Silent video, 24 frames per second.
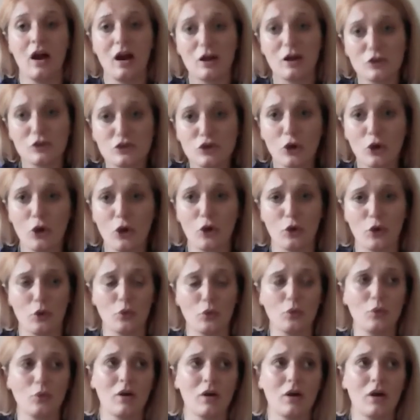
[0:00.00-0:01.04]
and
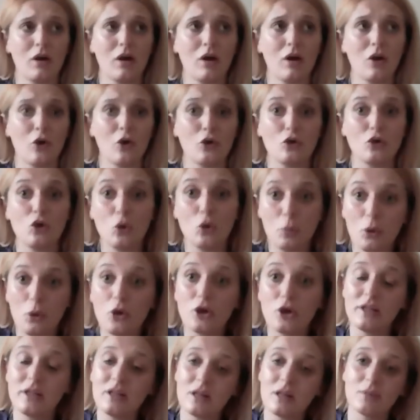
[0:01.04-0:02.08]
two, you're putting